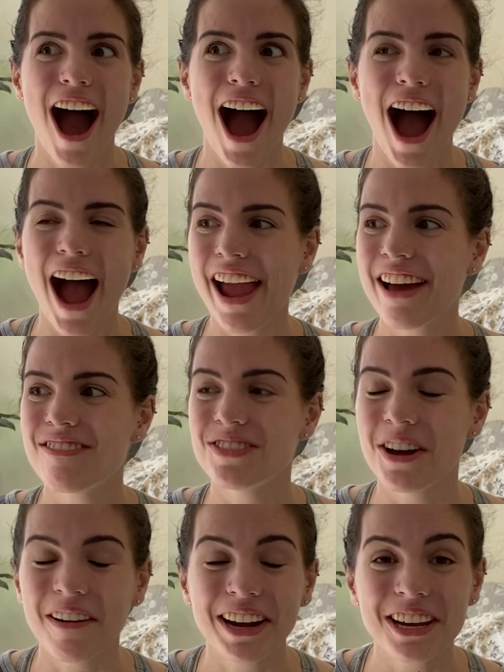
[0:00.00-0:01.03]
I have
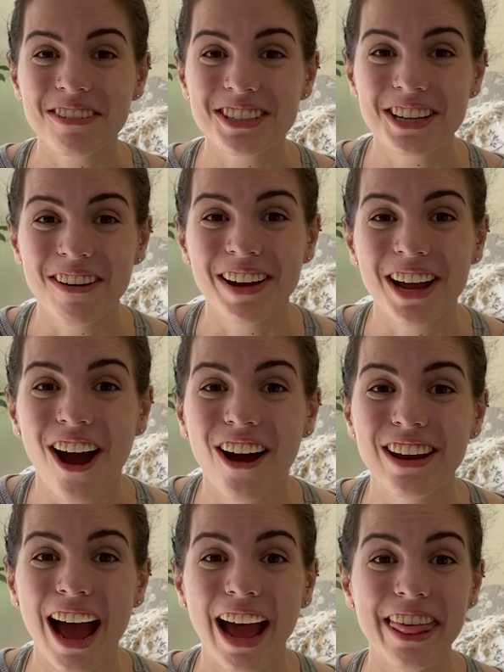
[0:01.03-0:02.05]
no idea what's going on.
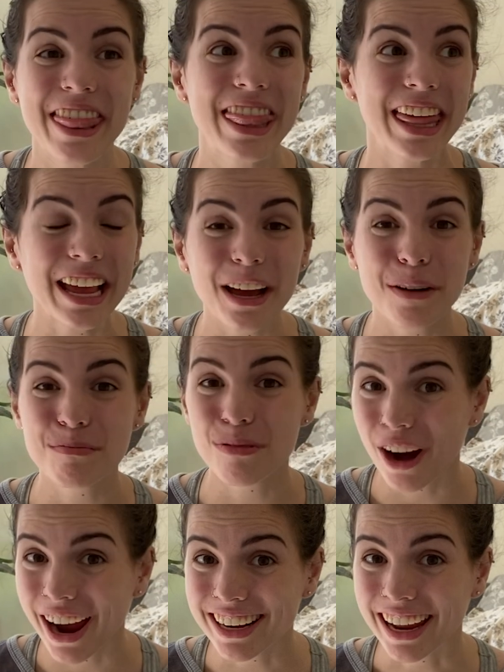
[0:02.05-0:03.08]
I think I'm
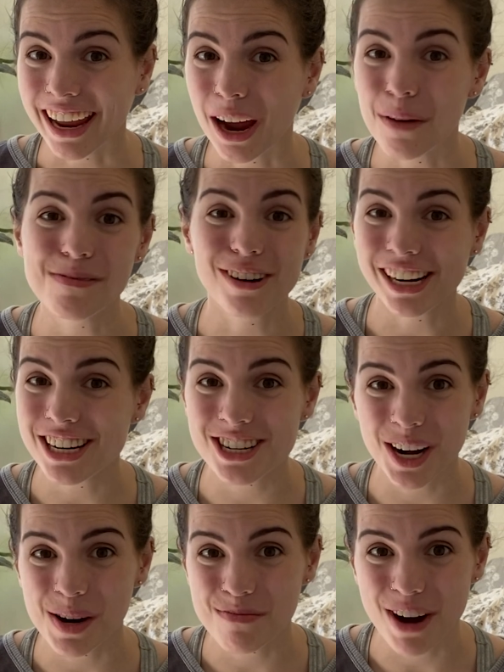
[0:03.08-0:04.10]
pregnant. I'm pretty sure
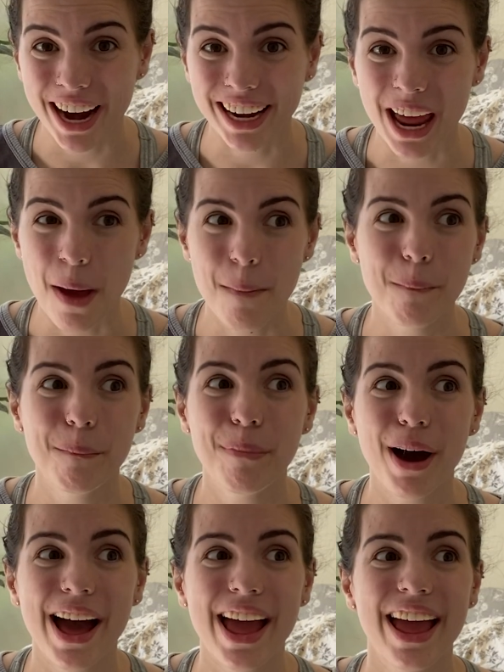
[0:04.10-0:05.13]
I'm pregnant,
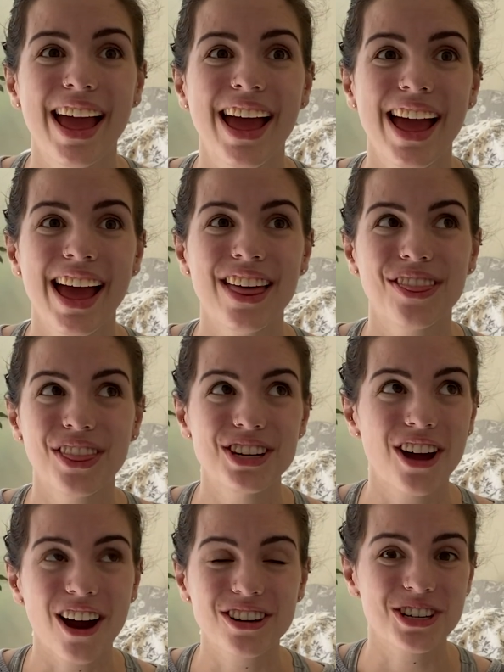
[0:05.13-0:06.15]
but the
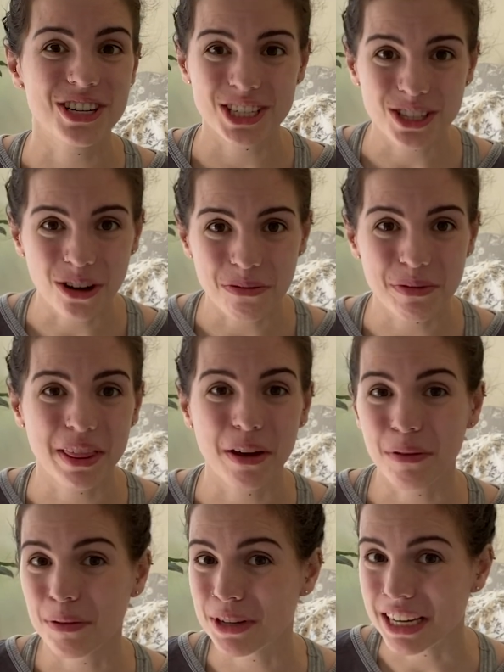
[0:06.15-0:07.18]
doctor just told me that
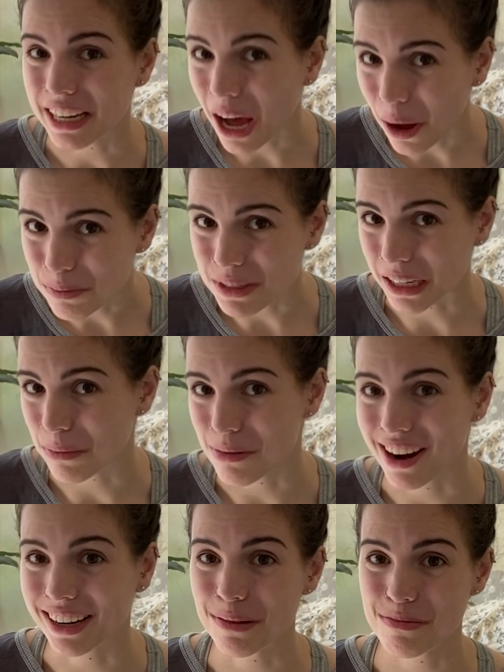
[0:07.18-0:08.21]
we would need help to get
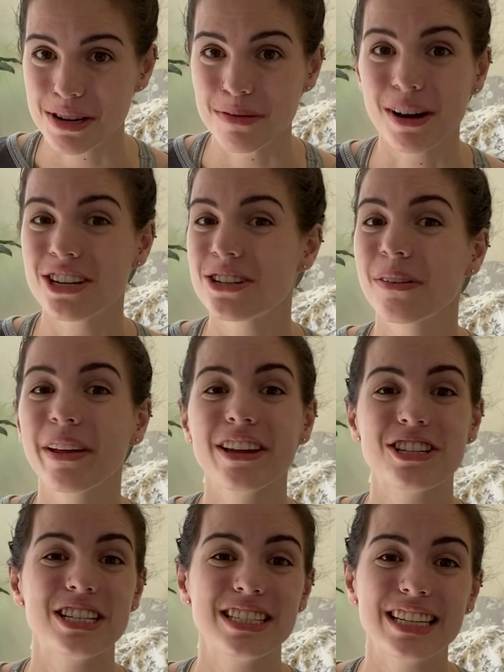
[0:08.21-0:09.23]
pregnant, pretty much the way that
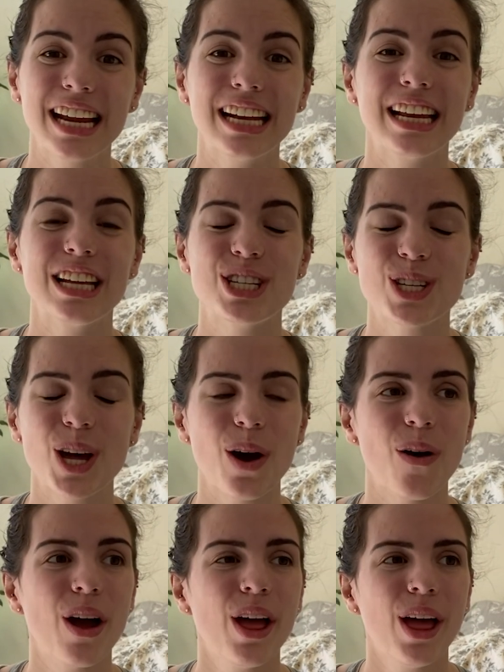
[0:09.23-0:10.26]
she stated it.
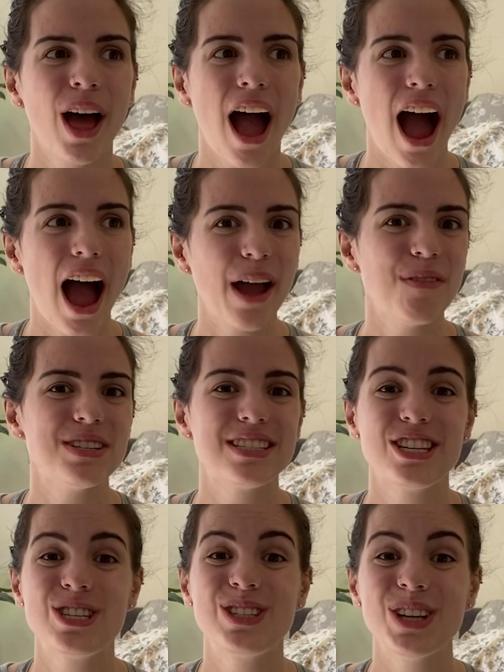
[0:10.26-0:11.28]
So I was
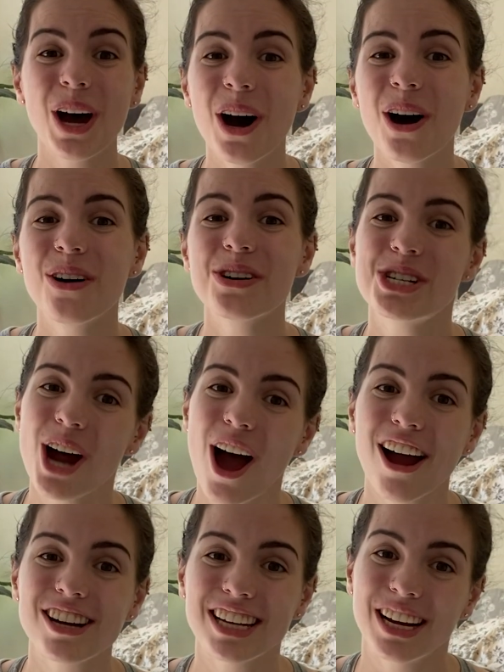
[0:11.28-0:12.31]
so
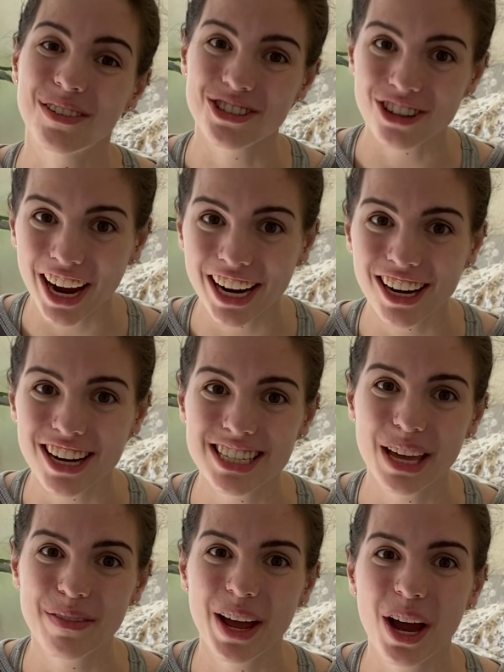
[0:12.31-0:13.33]
shocked, and I was trying not to
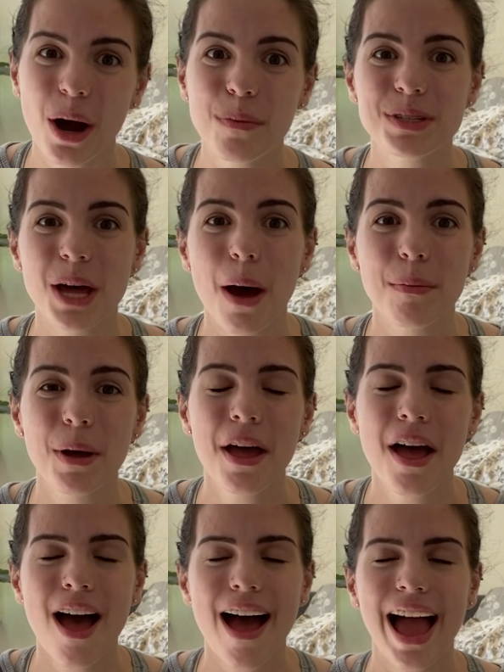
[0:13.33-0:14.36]
get my hopes up.
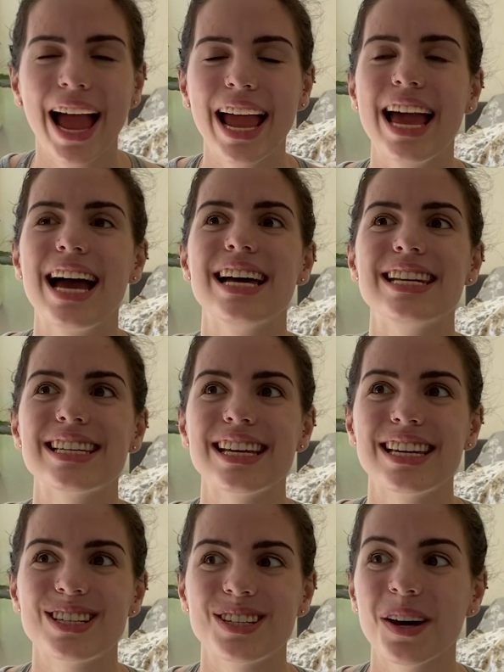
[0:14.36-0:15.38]
And
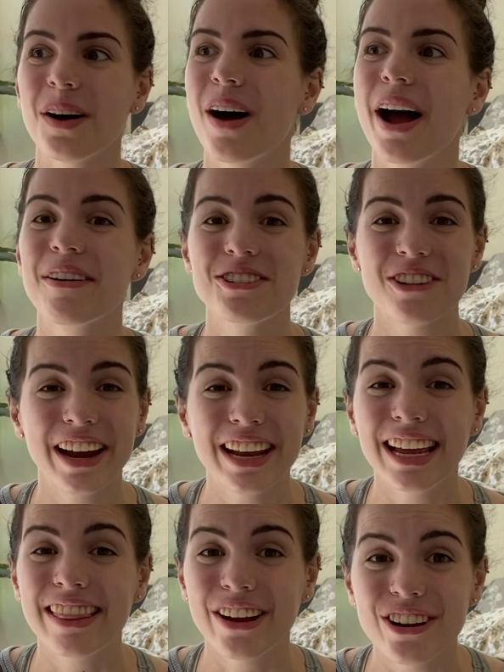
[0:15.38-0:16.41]
so I was trying to
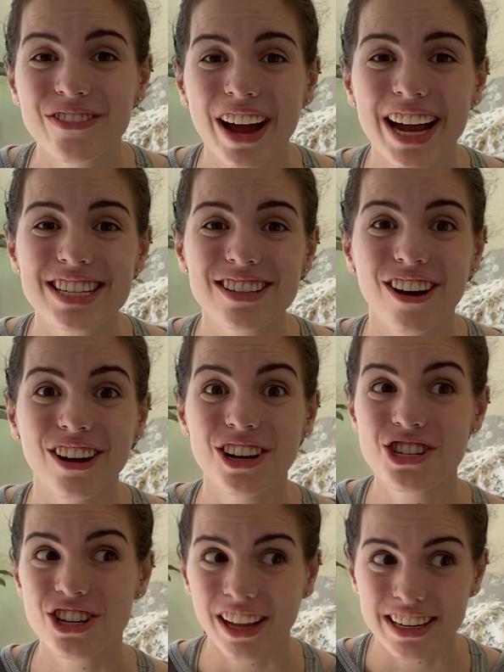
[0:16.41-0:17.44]
get their advice on,
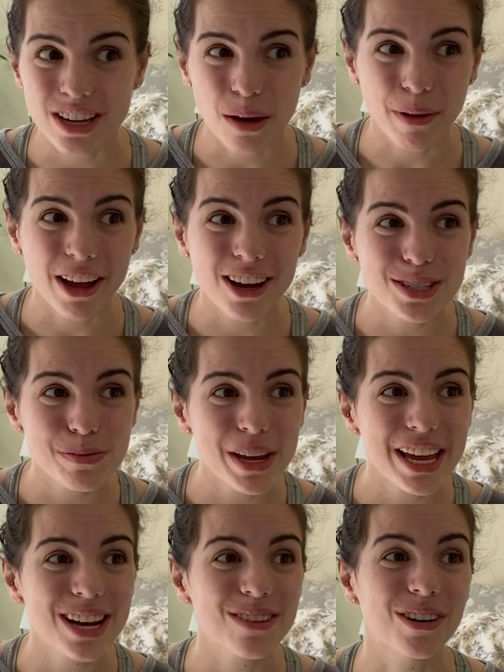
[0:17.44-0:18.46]
should I tell my
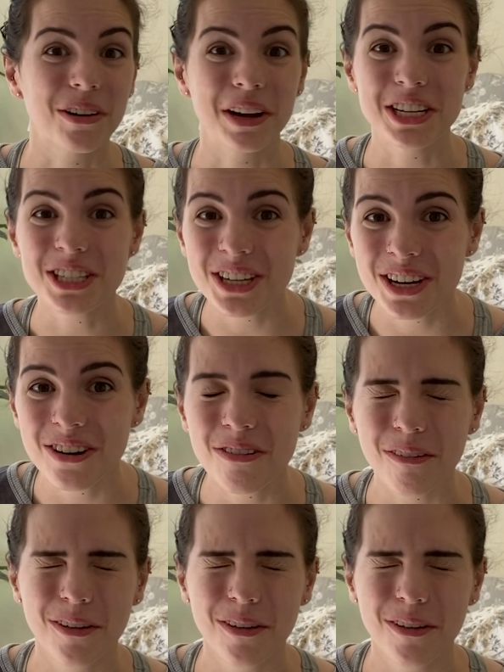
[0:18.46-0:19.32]
husband? What do I do?